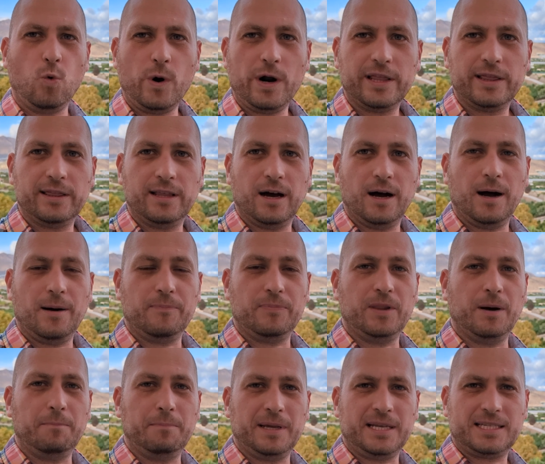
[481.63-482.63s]
with
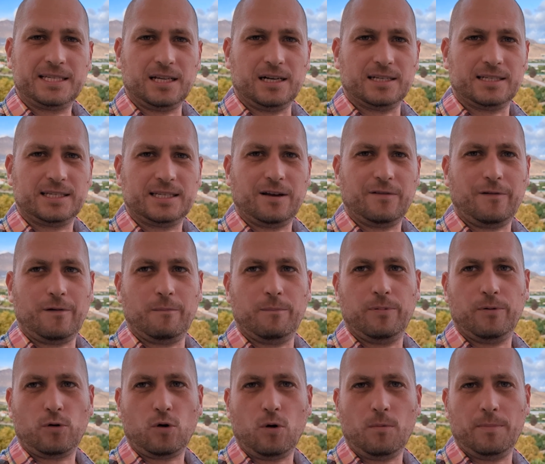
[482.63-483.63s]
the Pixel 7
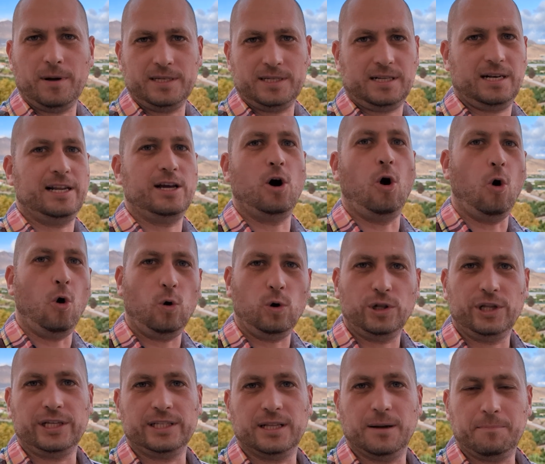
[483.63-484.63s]
Pro, basically
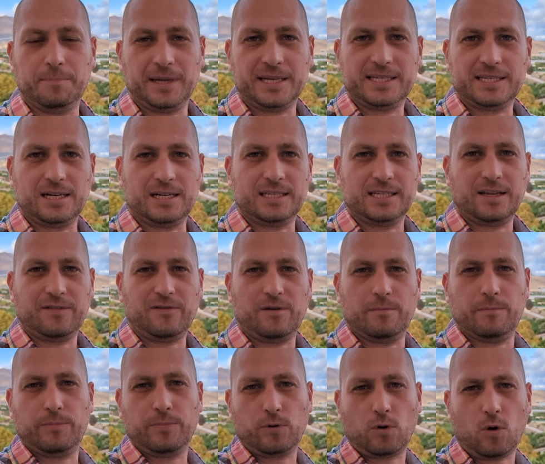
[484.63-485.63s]
holding the Pixel
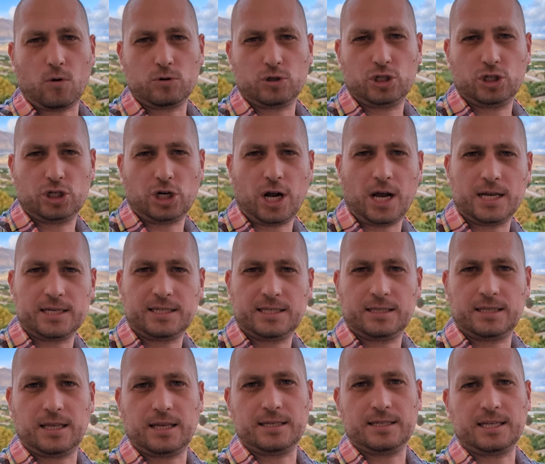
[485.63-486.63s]
7 Pro
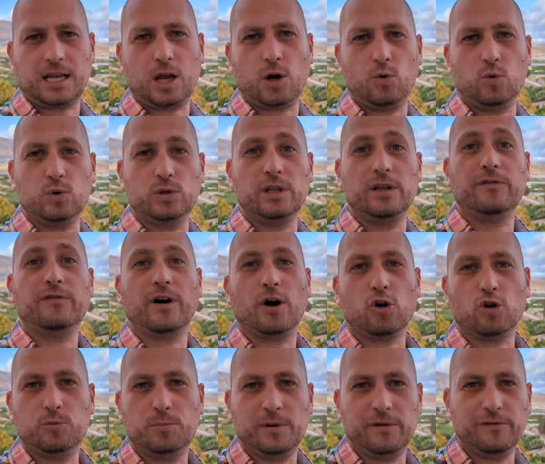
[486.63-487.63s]
just as I would if I
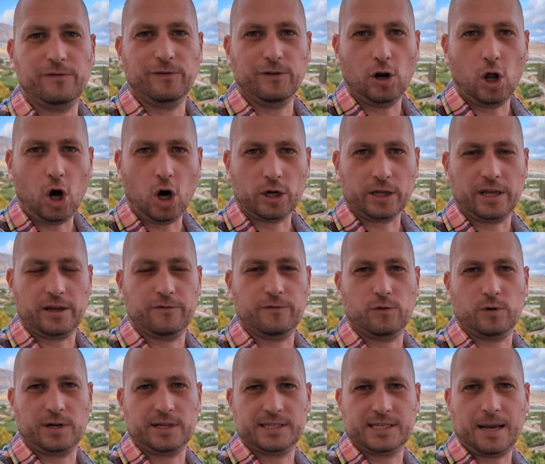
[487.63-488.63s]
would be vlogging,
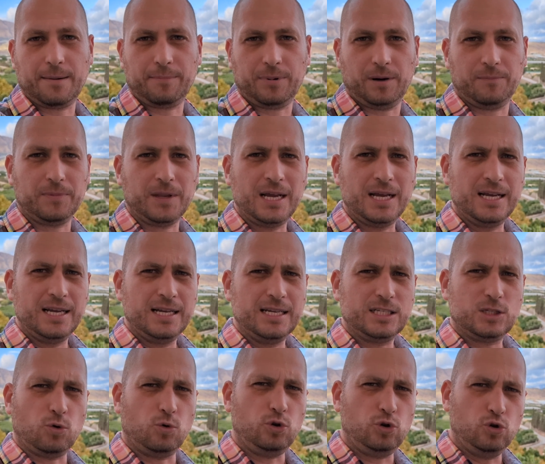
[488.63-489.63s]
for example.
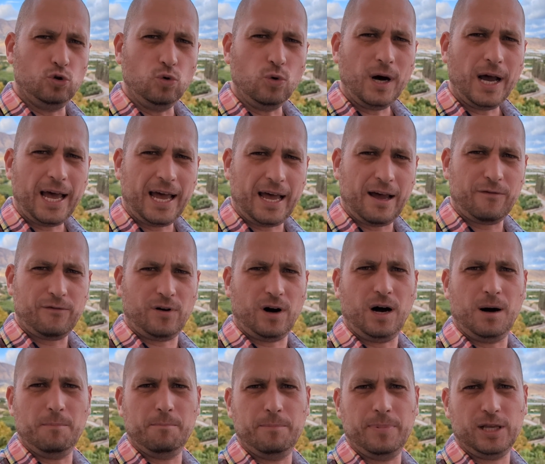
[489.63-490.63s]
So we do have
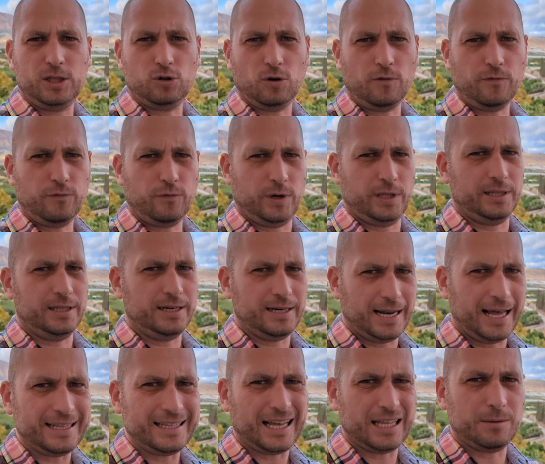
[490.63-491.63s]
a bit of wind,
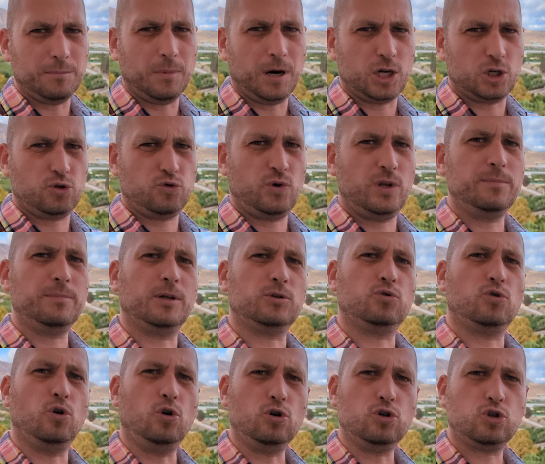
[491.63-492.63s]
not that much wind, but
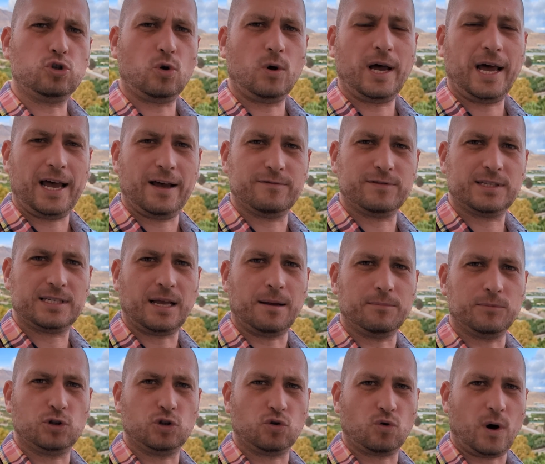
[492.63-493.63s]
we also have some
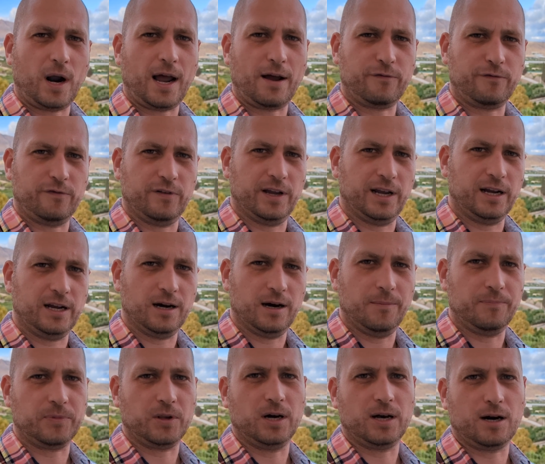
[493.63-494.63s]
traffic
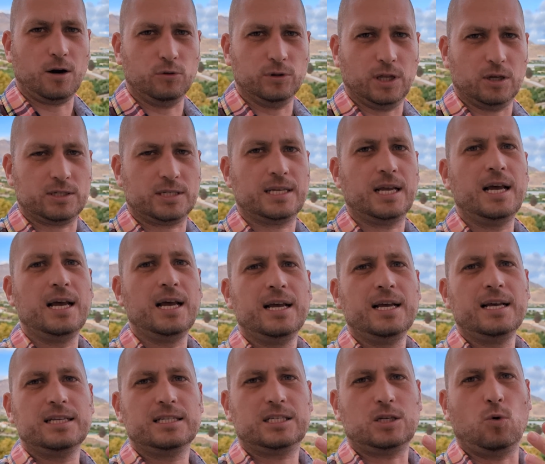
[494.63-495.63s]
around us.
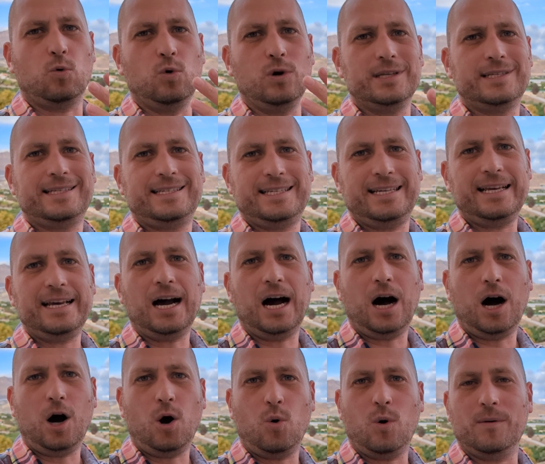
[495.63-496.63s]
So we'll see
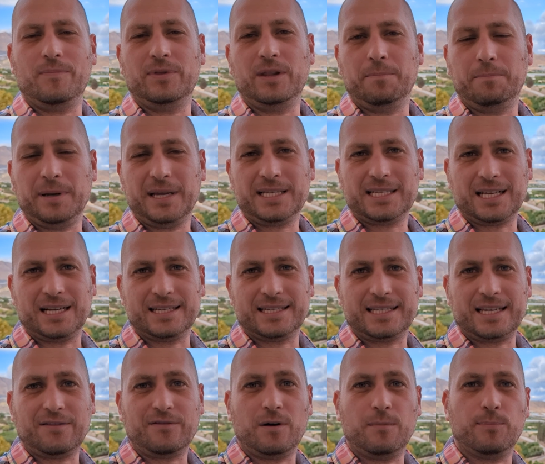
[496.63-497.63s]
how the Pixel
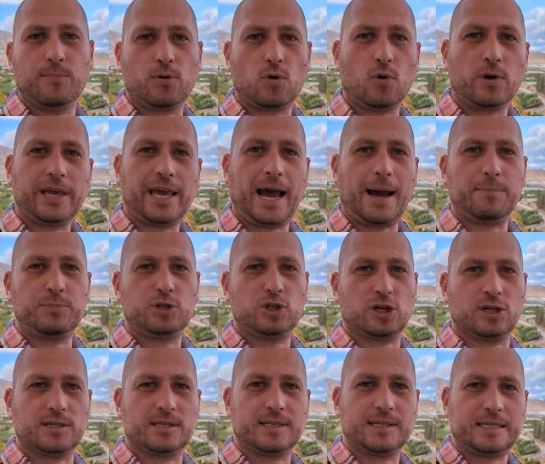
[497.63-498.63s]
7 Pro
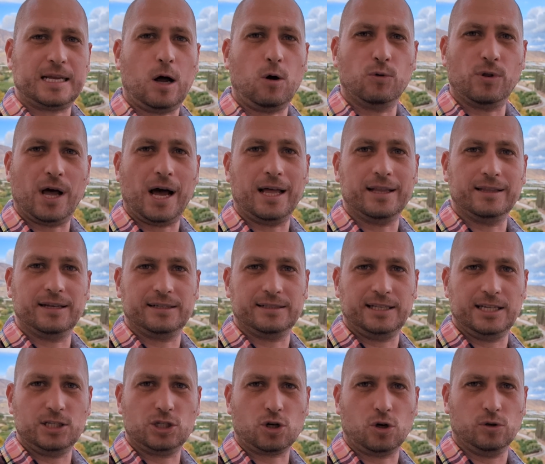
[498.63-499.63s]
captures sound under
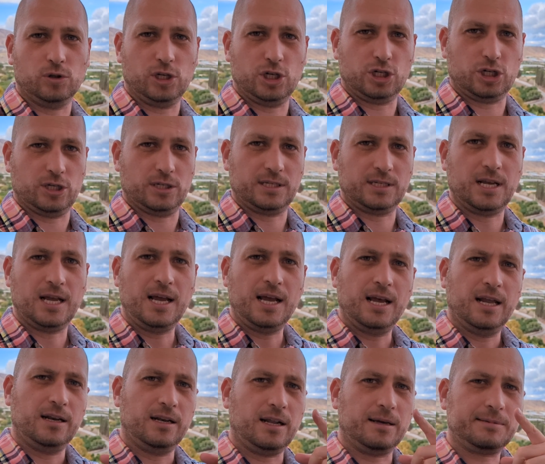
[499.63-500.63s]
these conditions.
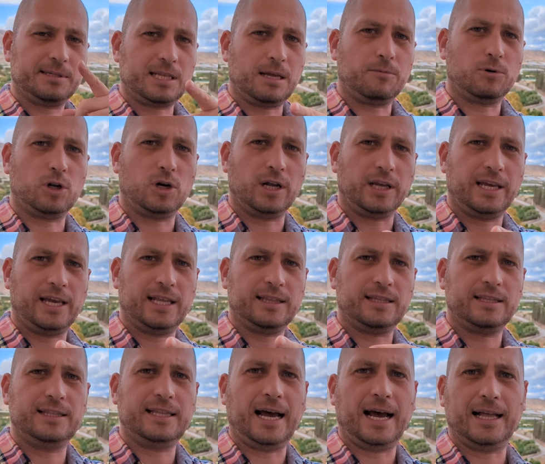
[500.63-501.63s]
Next I'm gonna get
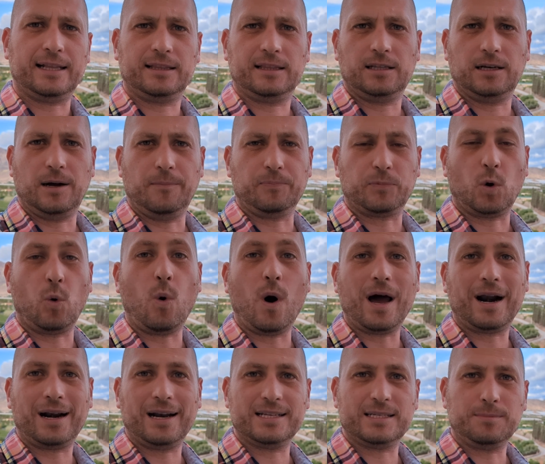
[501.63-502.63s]
that
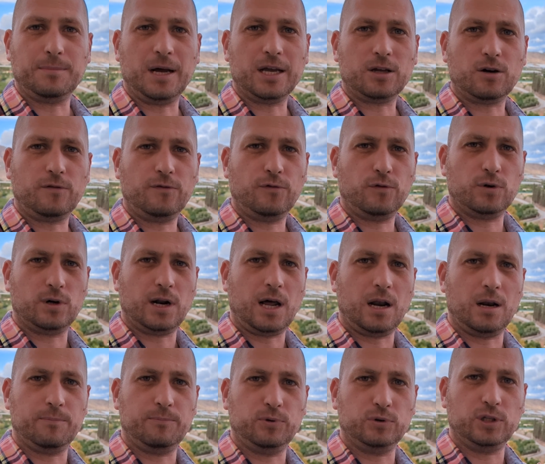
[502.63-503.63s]
wireless microphone,
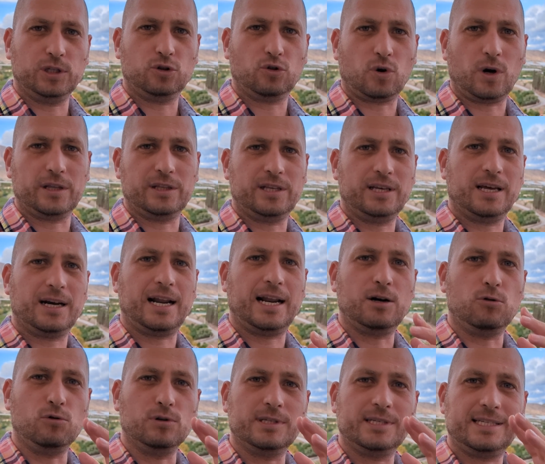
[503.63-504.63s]
I'll put it right here and
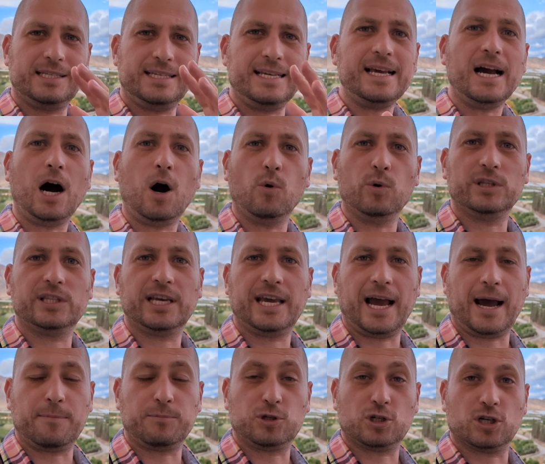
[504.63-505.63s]
we'll see how it
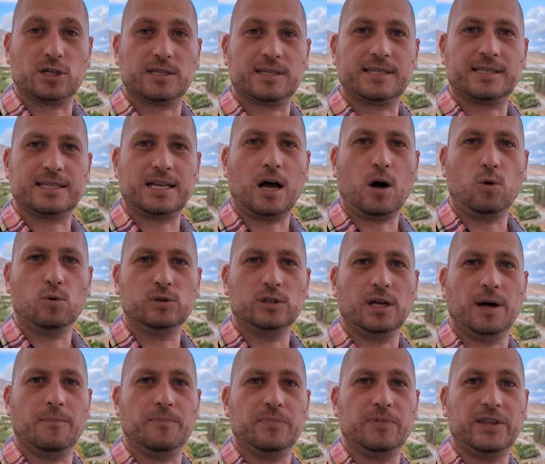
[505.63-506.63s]
captures sound
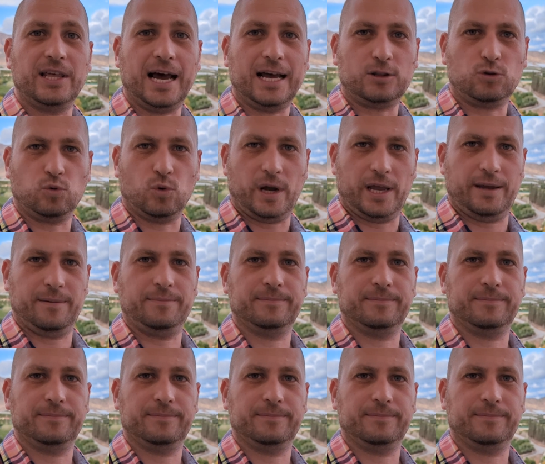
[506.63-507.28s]
that way.